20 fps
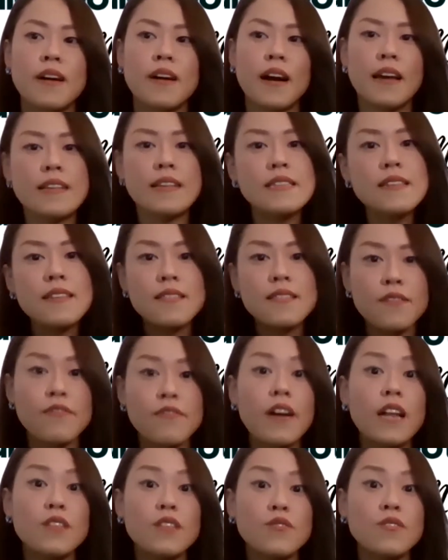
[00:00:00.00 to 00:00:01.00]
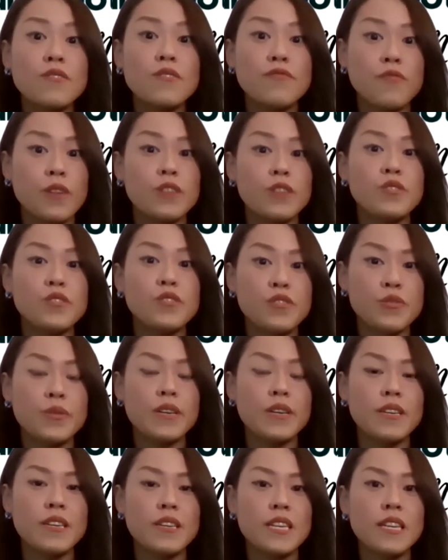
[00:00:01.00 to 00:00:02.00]
I see the value of what you're
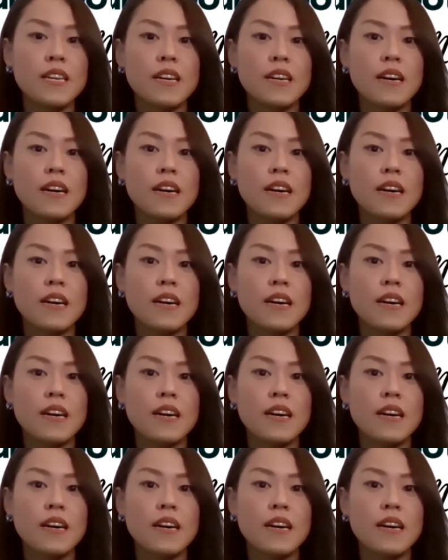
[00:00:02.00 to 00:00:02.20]
doing.